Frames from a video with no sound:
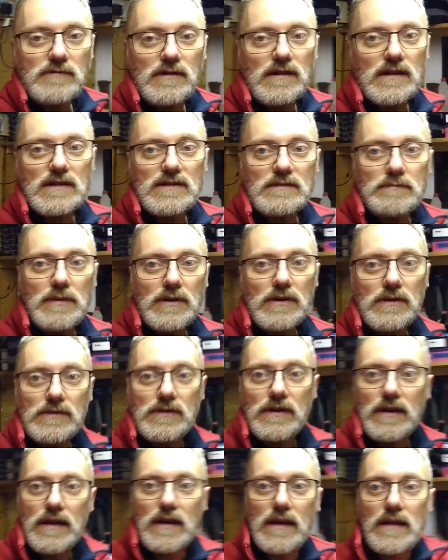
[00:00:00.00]
It really is a
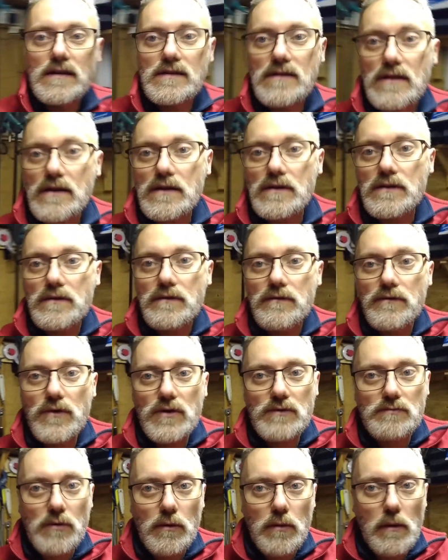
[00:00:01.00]
build, so
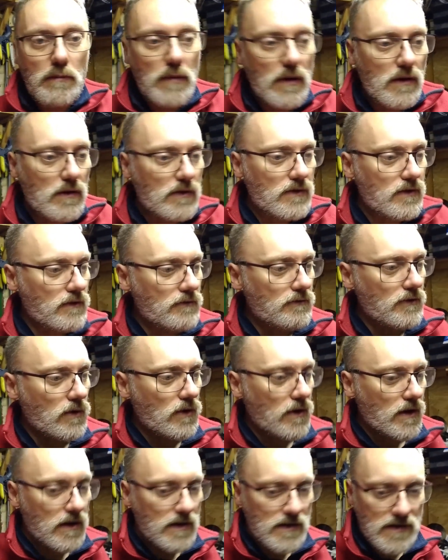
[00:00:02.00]
first proper build of the
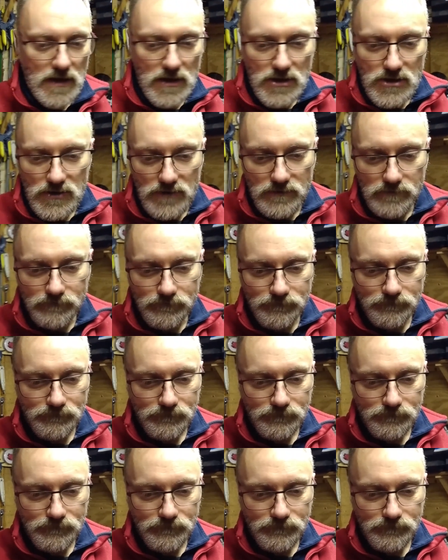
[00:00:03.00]
reorganisation.